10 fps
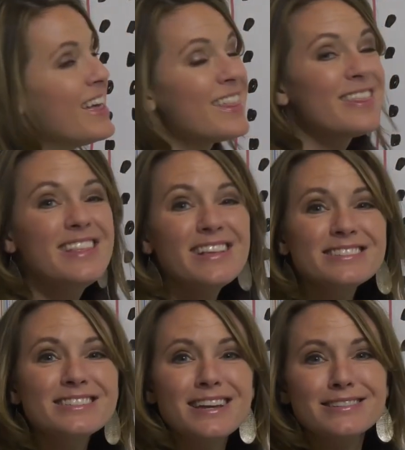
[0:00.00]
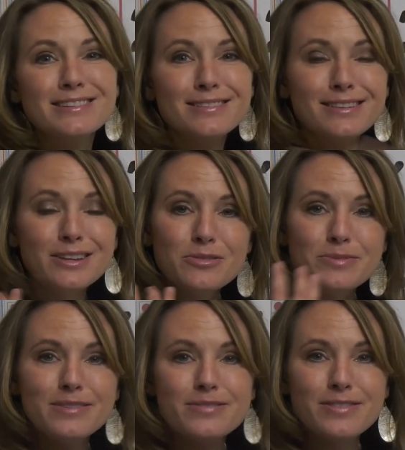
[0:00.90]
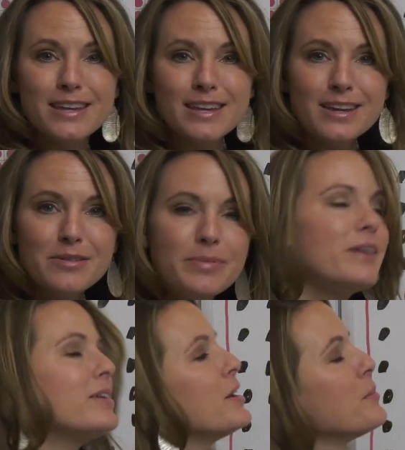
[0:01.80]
This takes a little bit of thinking about it,